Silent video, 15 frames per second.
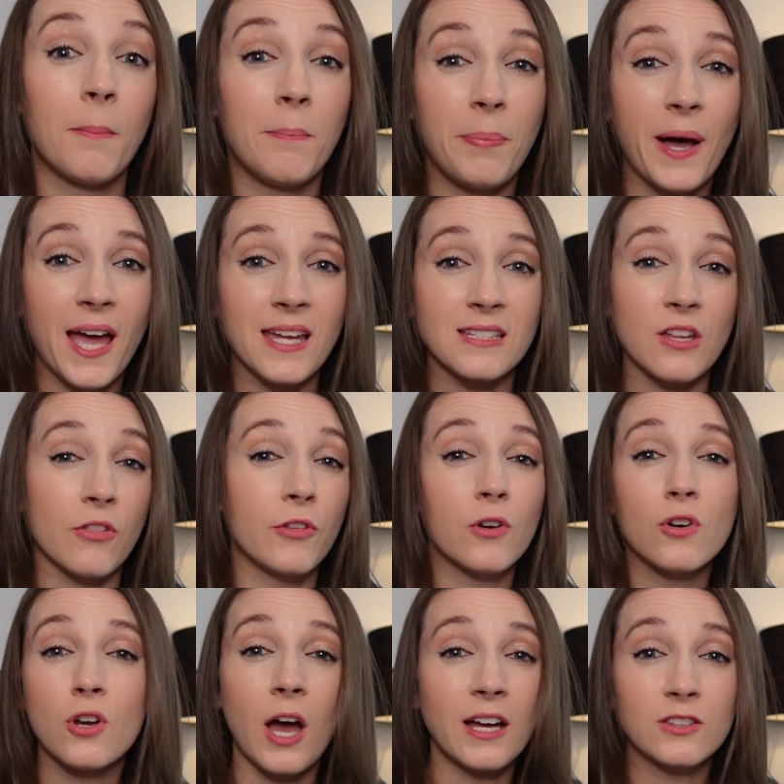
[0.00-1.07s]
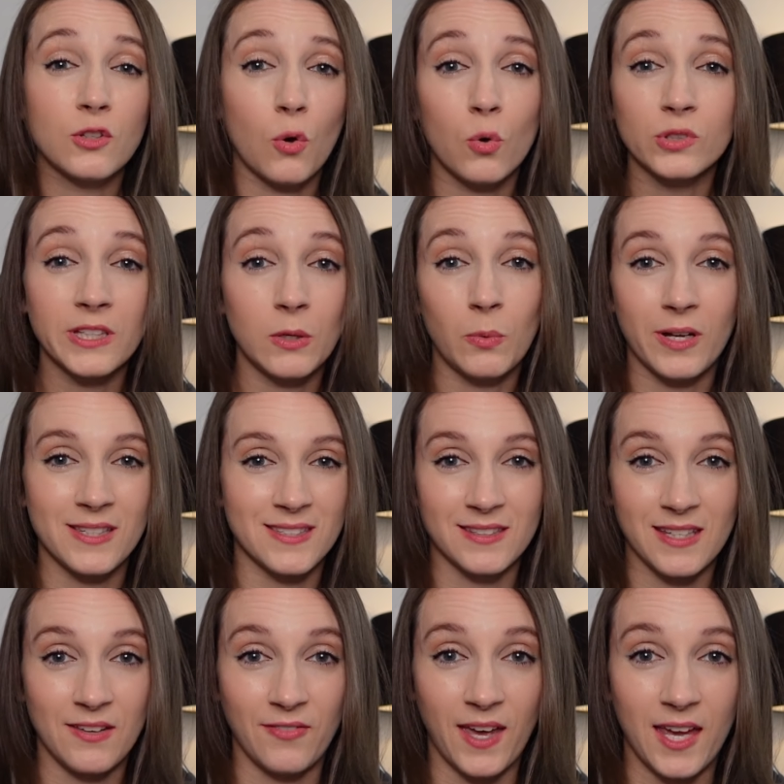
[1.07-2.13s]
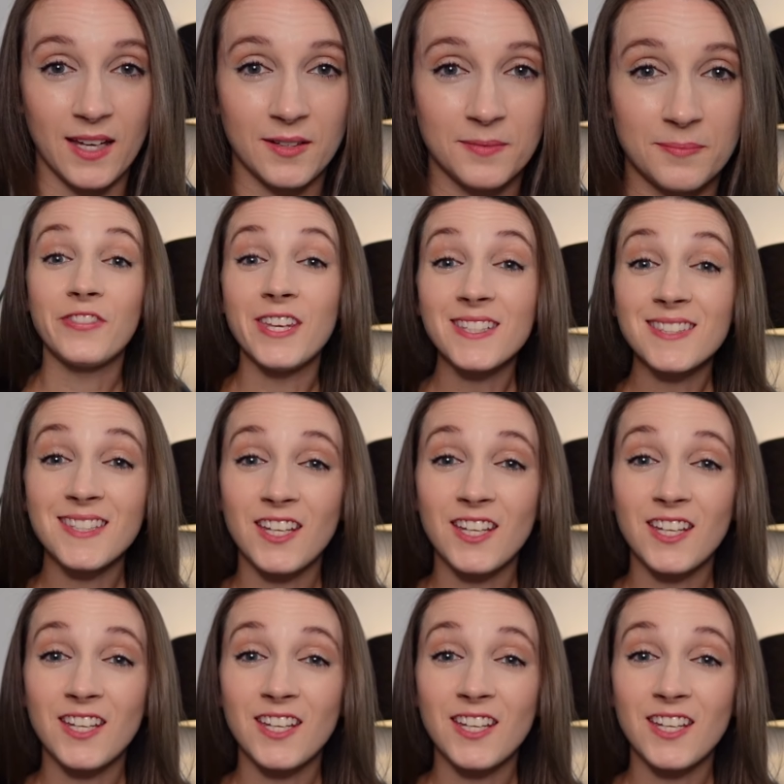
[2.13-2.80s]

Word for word: But they're not the only ones leaving. This